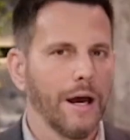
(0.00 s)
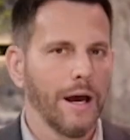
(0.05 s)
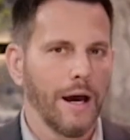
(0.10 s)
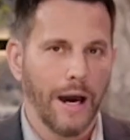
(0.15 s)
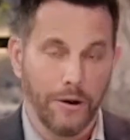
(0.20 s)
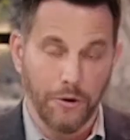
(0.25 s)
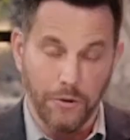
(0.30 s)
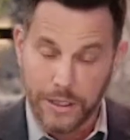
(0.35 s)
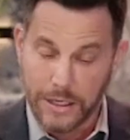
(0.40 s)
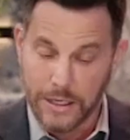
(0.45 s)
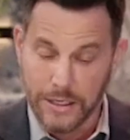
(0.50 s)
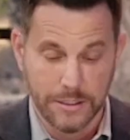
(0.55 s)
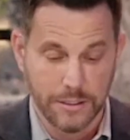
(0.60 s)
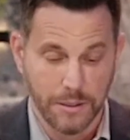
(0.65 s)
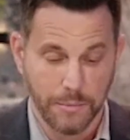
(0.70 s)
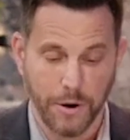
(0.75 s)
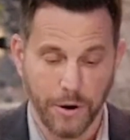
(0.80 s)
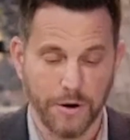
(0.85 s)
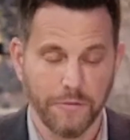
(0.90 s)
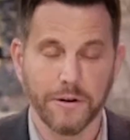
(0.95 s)
I don't think he's
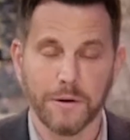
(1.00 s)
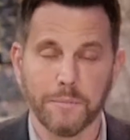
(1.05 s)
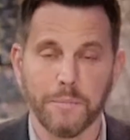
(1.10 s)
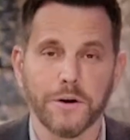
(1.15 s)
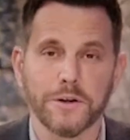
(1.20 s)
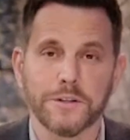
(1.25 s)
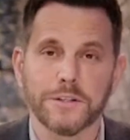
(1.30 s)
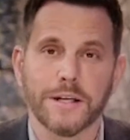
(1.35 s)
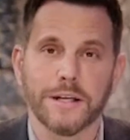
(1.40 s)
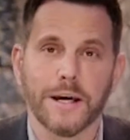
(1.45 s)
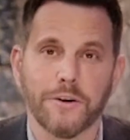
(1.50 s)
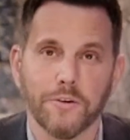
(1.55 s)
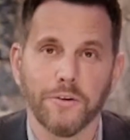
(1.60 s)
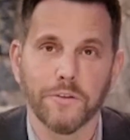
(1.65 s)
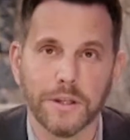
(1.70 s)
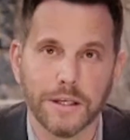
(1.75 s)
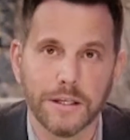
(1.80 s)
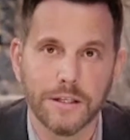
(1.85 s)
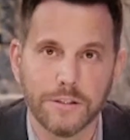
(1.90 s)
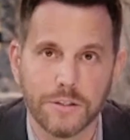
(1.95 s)
the perfect person. I don't
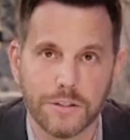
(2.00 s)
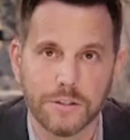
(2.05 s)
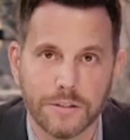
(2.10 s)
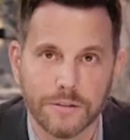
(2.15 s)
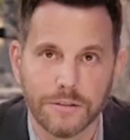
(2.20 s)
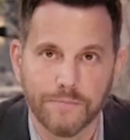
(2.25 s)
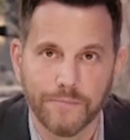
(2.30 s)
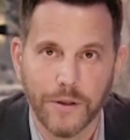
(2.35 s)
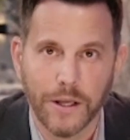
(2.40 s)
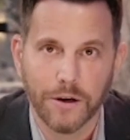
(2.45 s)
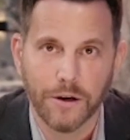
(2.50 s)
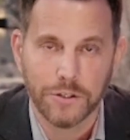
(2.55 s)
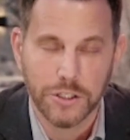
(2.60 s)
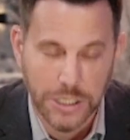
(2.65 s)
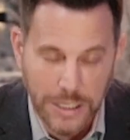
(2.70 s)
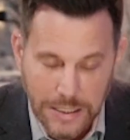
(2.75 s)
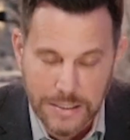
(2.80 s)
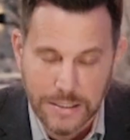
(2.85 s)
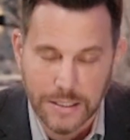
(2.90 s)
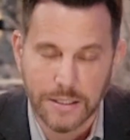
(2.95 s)
think he's, you know,
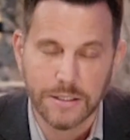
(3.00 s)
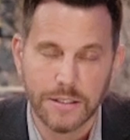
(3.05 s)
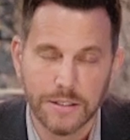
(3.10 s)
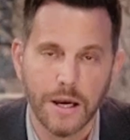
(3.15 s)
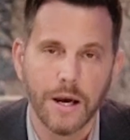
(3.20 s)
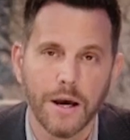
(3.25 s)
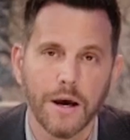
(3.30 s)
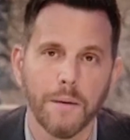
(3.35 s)
Jesus.